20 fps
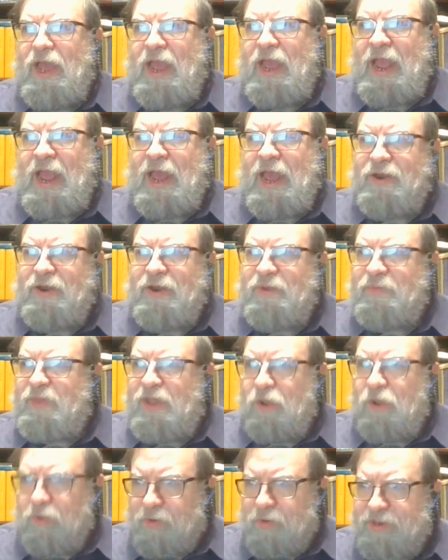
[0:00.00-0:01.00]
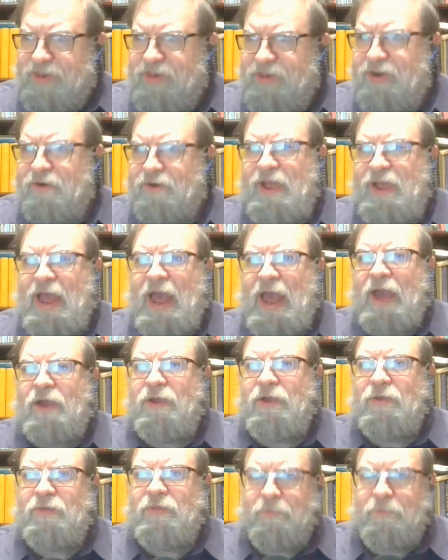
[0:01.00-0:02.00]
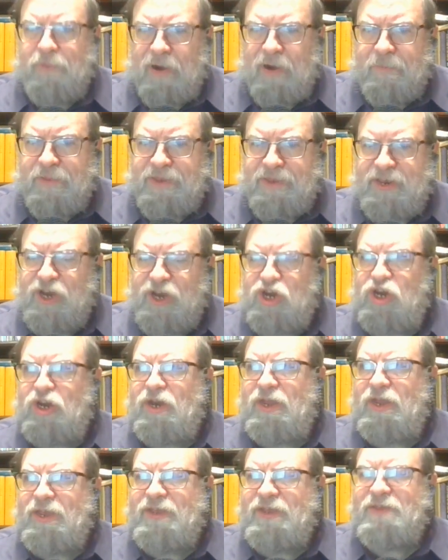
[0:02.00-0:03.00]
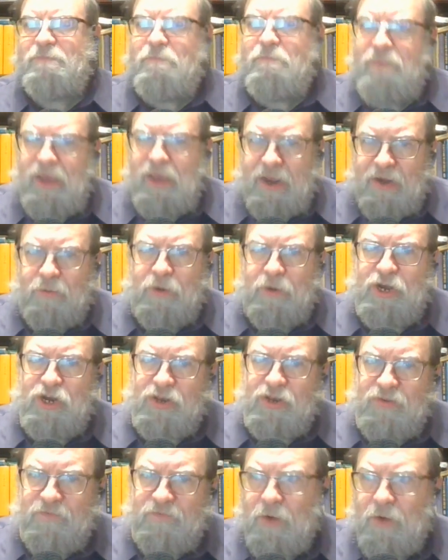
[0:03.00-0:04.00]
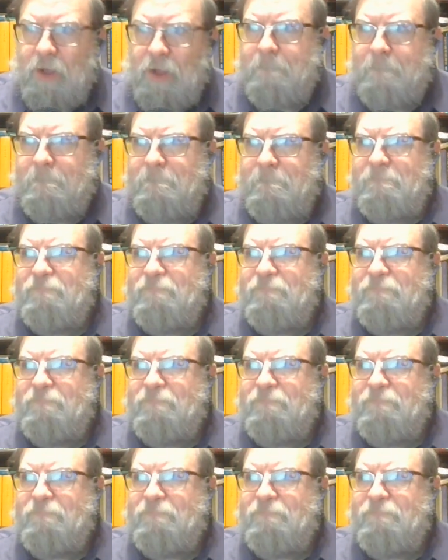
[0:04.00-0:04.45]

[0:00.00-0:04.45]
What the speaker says: And in the Old Syriac, the preposition is min, which is from.